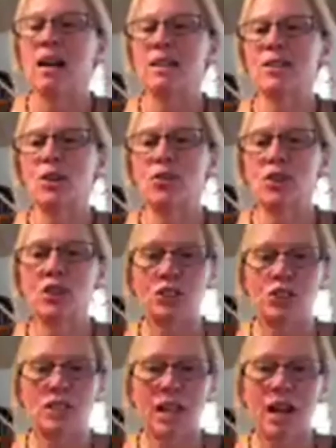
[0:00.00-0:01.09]
Uh, so if you
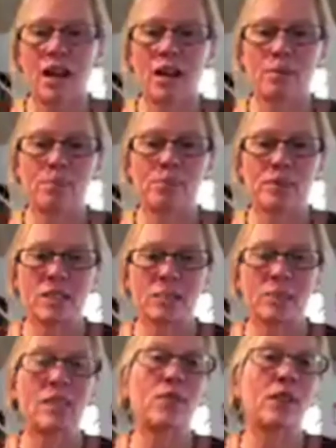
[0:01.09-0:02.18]
could just uh,
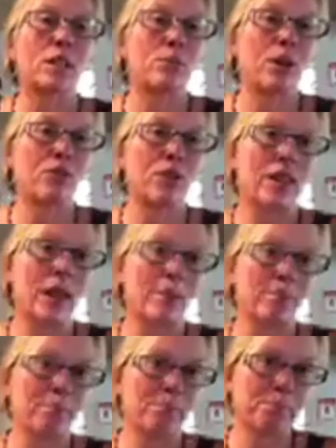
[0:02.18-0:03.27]
specifically pray for
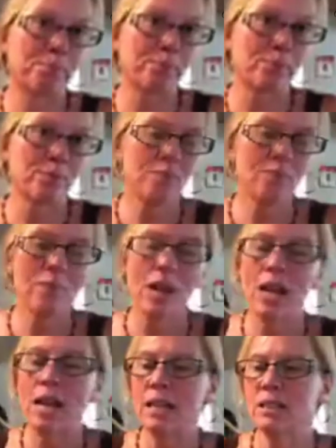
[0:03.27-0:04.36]
them.
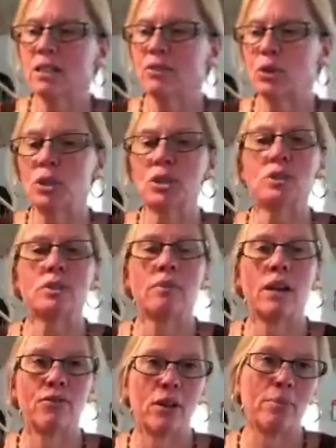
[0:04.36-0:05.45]
And of course,
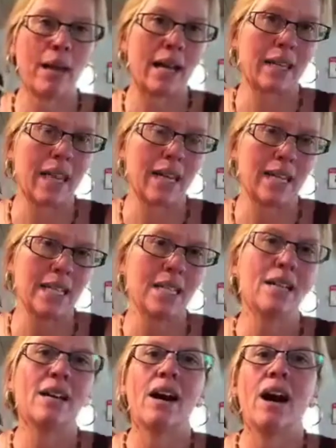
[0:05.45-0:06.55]
my friend Pat Kenny,
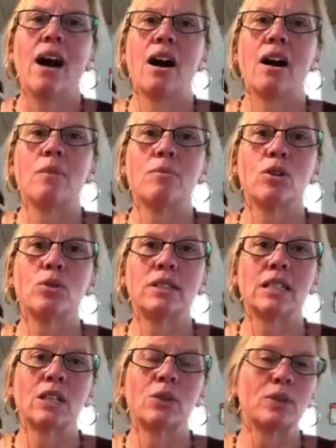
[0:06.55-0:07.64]
um, who is
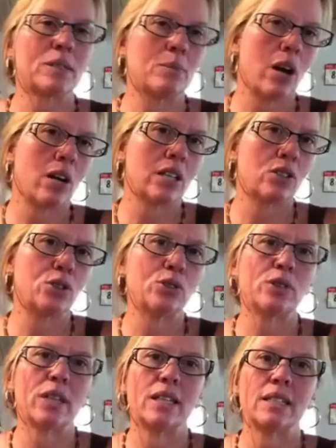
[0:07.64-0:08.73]
dealing with some heart
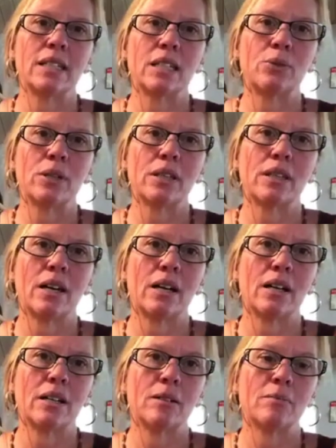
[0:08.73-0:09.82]
issues and dealing with
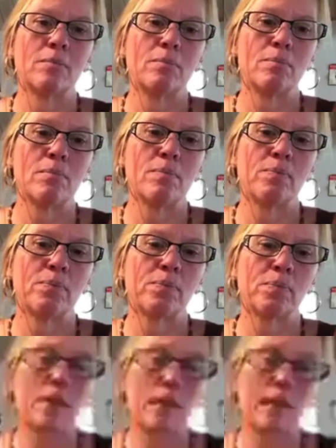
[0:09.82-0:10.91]
uh,
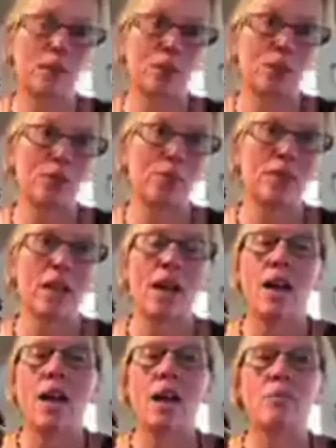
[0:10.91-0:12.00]
cancer.
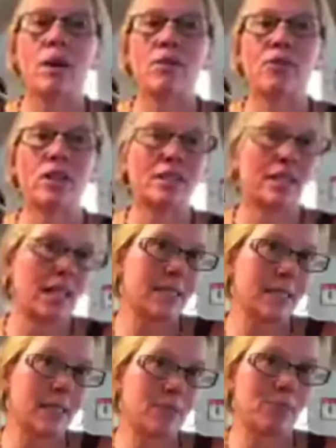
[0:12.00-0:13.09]
And my friend
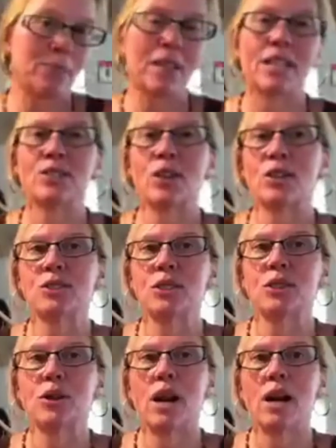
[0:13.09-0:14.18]
Stacy, that is
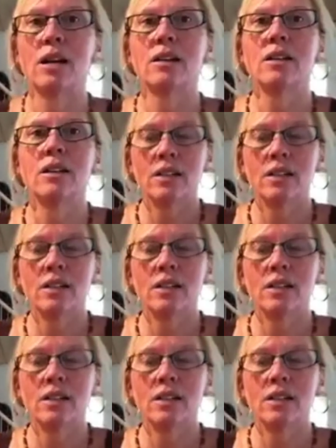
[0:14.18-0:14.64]
also uh,